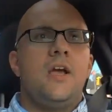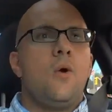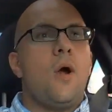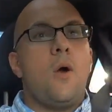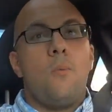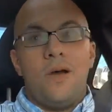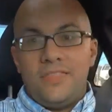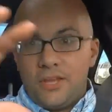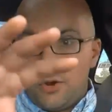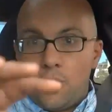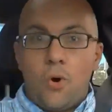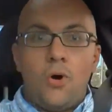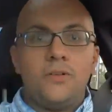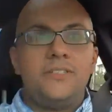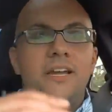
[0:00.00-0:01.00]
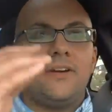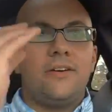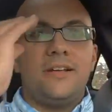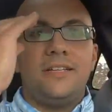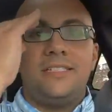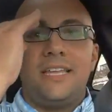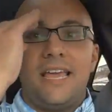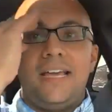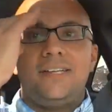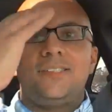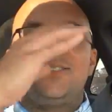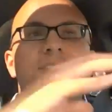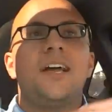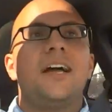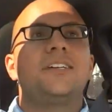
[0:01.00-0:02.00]
when the cold air intake
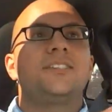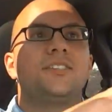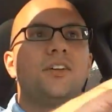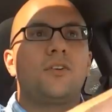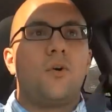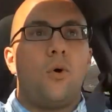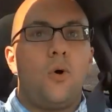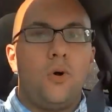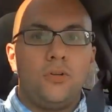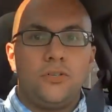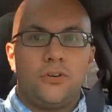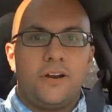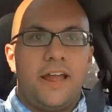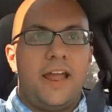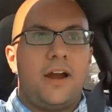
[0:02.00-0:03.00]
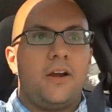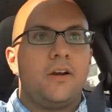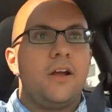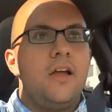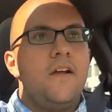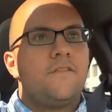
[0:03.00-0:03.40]
sucks the colder air